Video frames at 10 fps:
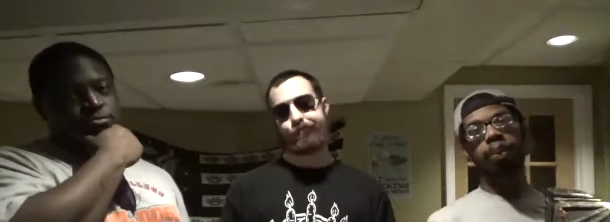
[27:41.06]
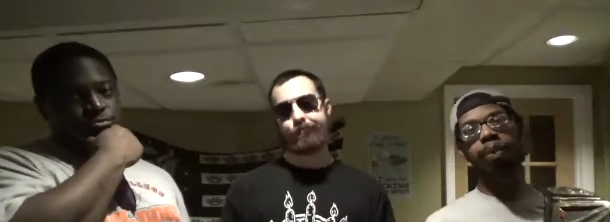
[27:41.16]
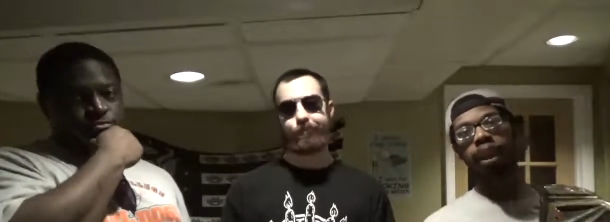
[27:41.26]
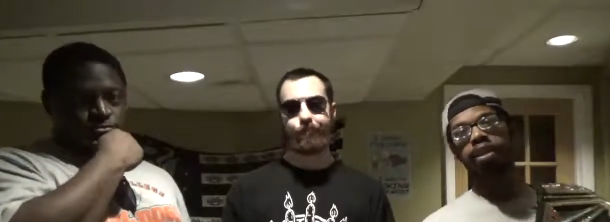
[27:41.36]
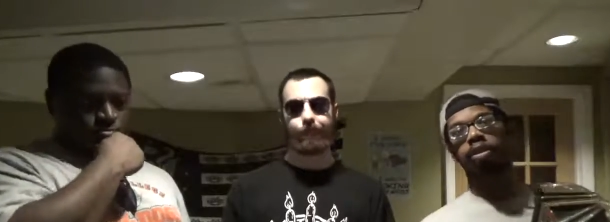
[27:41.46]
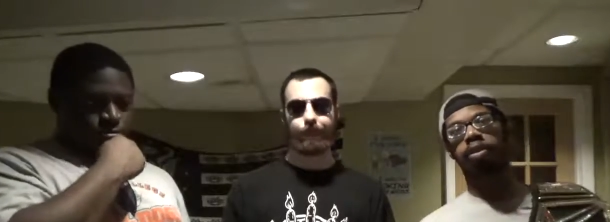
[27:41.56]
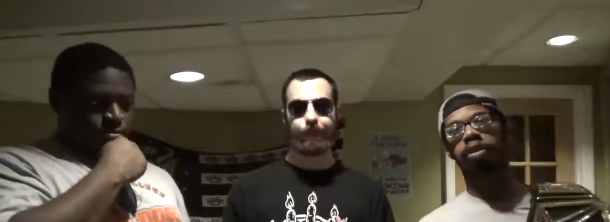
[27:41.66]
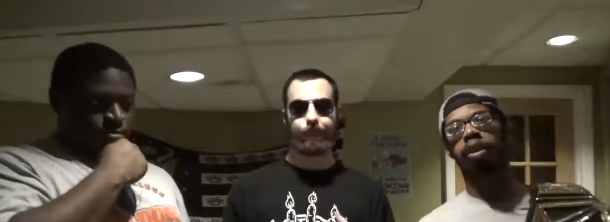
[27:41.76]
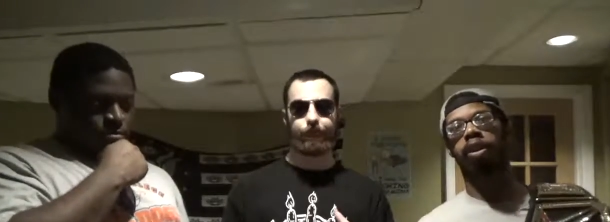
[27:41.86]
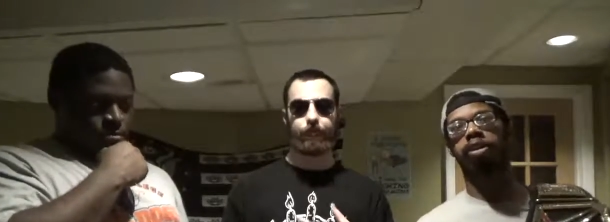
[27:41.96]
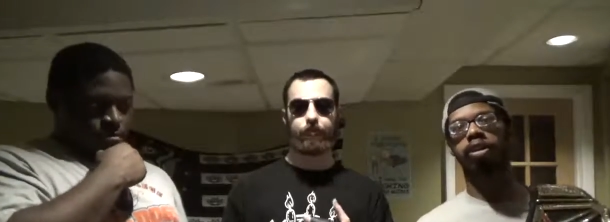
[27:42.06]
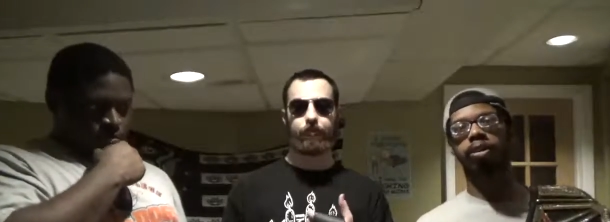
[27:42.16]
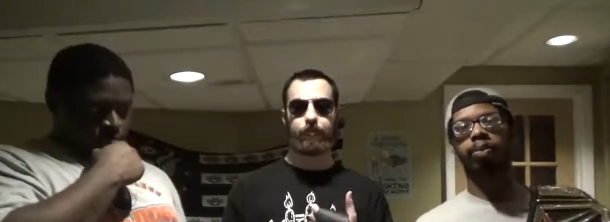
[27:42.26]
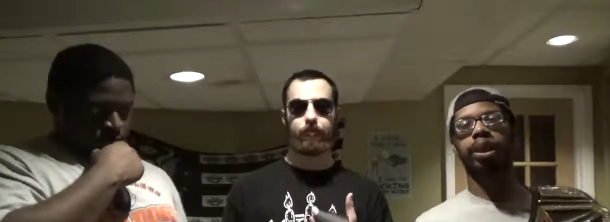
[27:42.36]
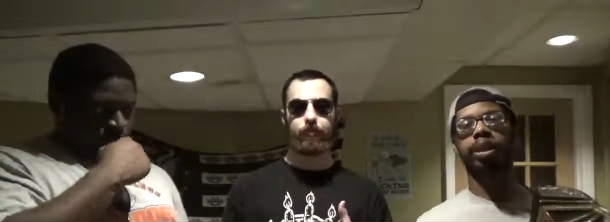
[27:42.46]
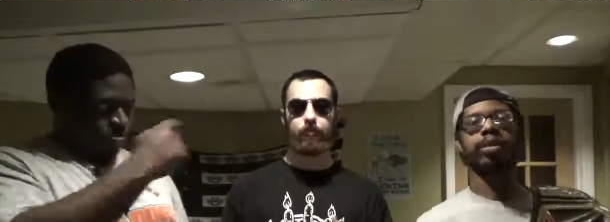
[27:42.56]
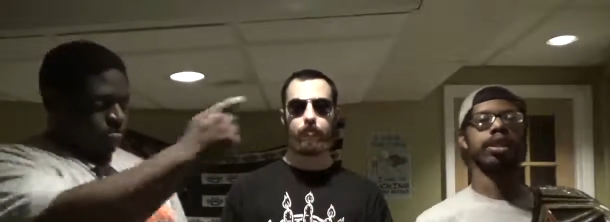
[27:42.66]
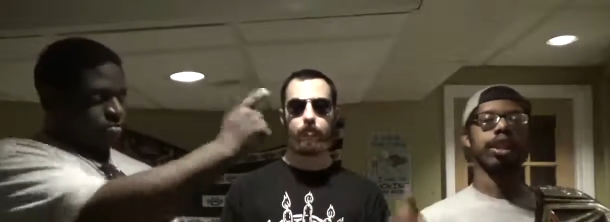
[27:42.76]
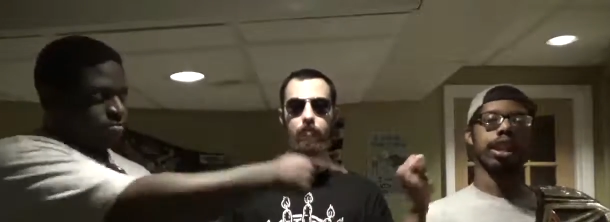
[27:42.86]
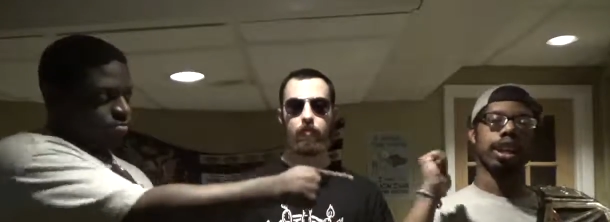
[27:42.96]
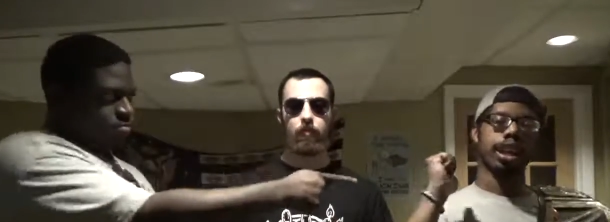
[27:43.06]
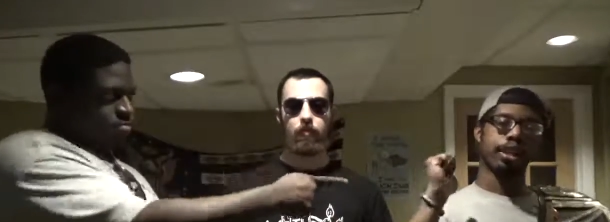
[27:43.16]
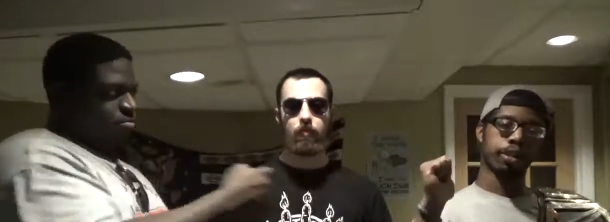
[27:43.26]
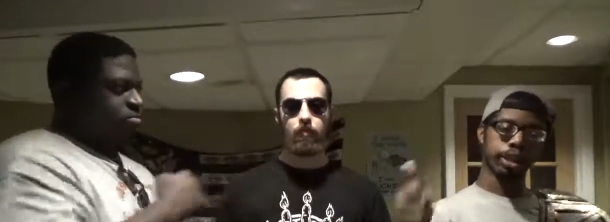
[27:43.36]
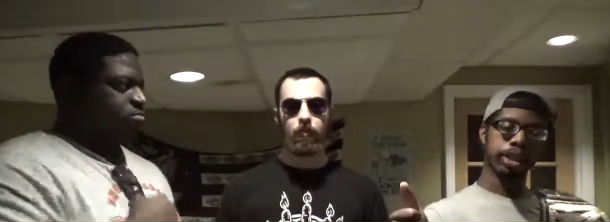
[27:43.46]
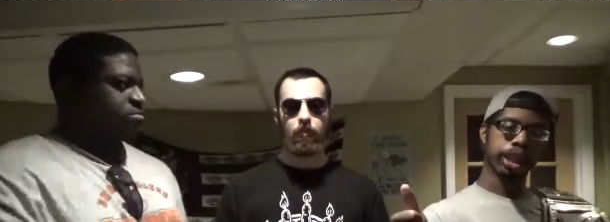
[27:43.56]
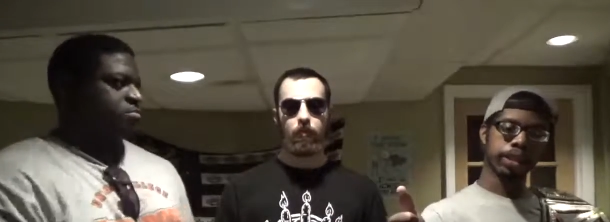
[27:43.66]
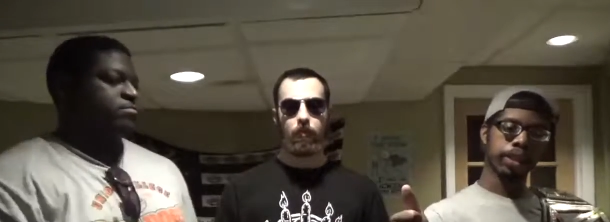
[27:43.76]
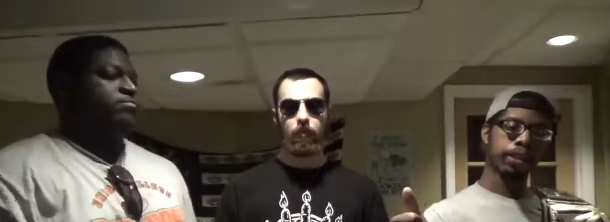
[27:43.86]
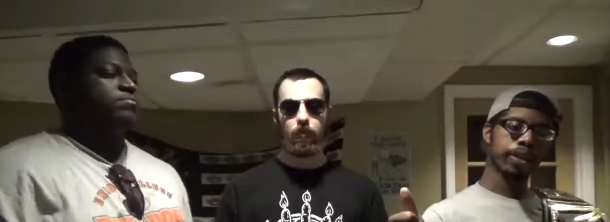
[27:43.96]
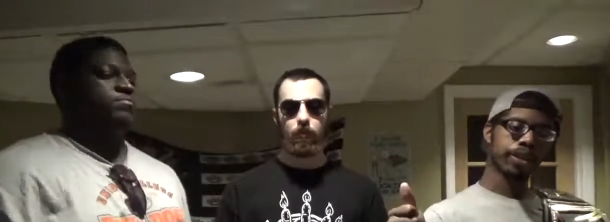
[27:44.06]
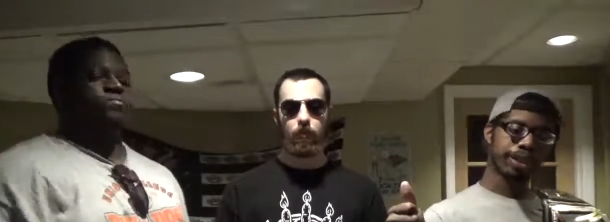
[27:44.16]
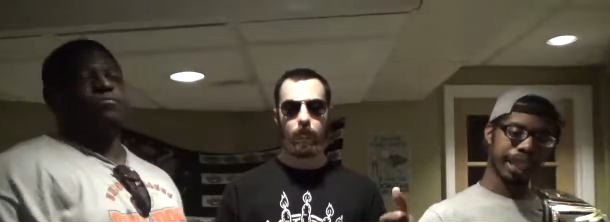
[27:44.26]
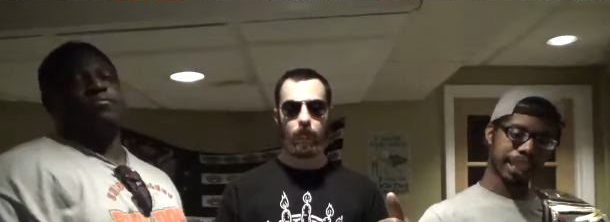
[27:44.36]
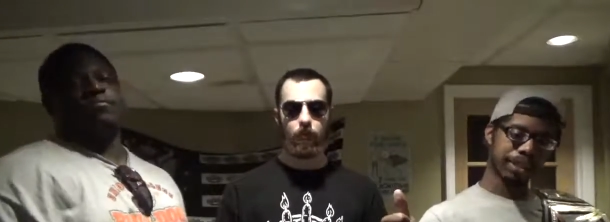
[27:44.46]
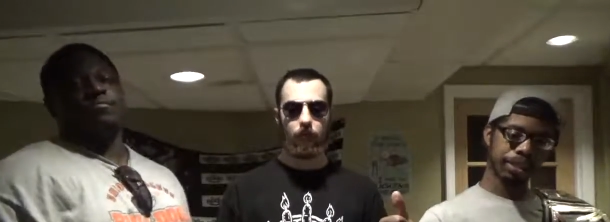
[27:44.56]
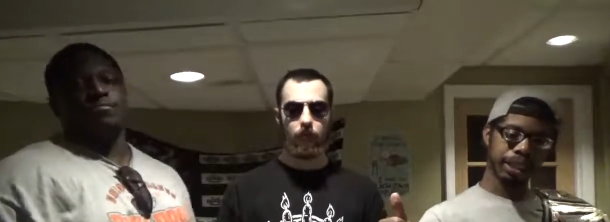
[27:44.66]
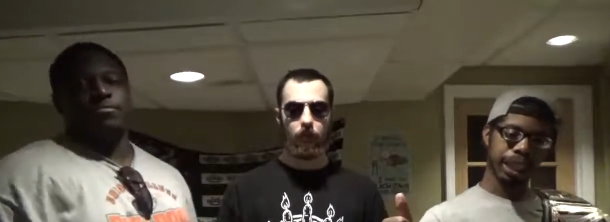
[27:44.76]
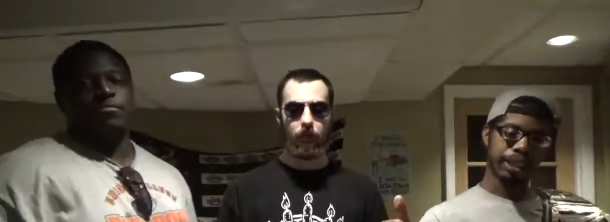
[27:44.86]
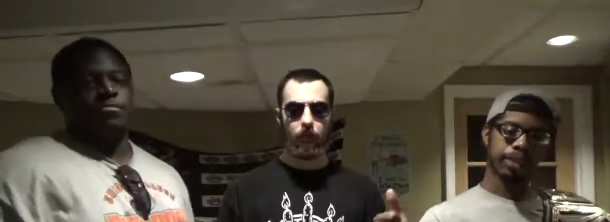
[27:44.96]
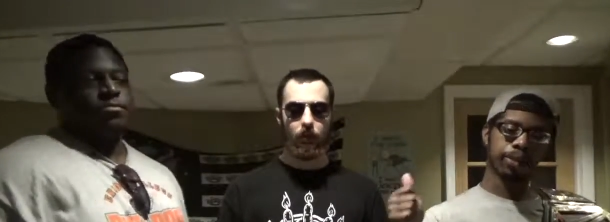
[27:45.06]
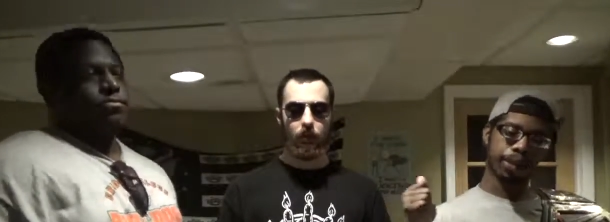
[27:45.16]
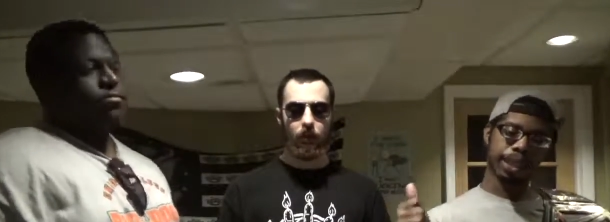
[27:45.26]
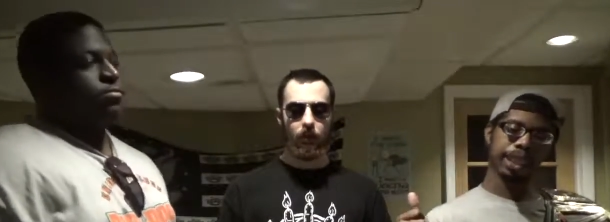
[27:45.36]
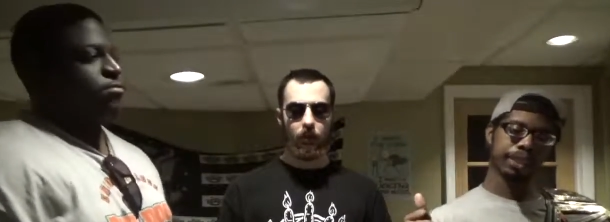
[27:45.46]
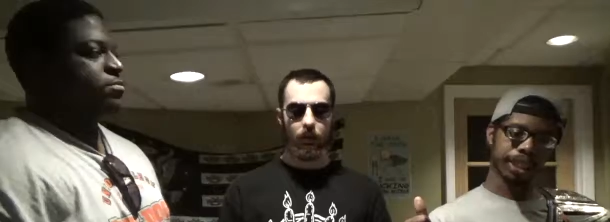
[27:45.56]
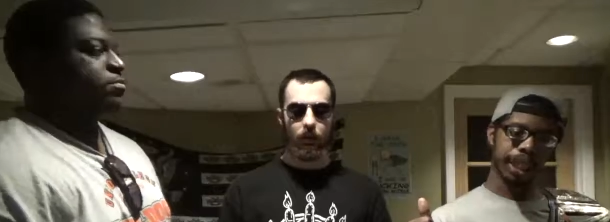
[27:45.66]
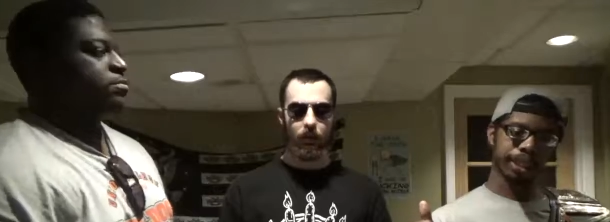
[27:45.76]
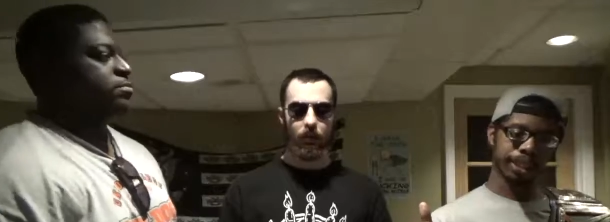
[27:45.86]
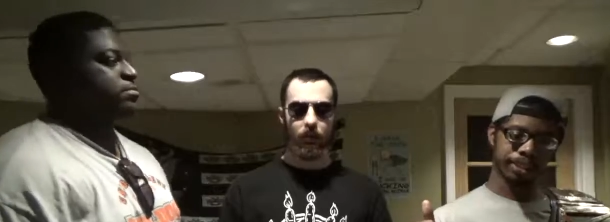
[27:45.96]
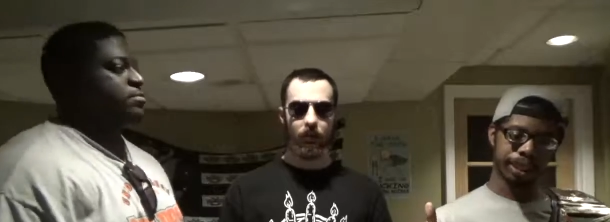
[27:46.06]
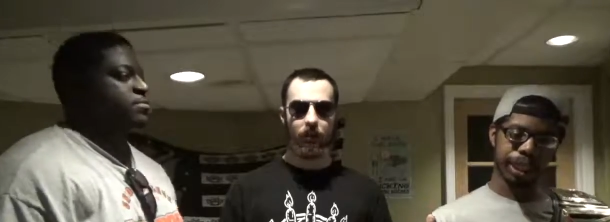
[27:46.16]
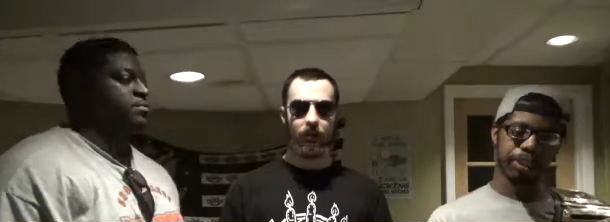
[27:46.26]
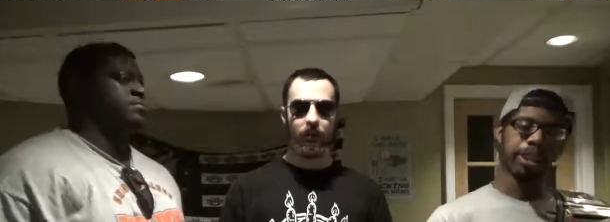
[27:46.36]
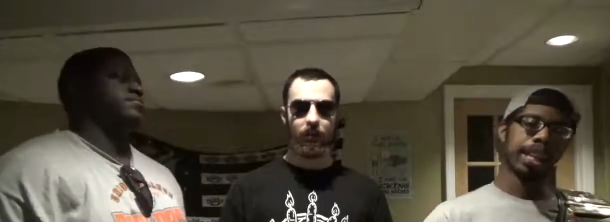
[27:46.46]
Speaker 1: big matches on the card should be Chris Jericho versus Tetsuya Naito for the Intercontinental title.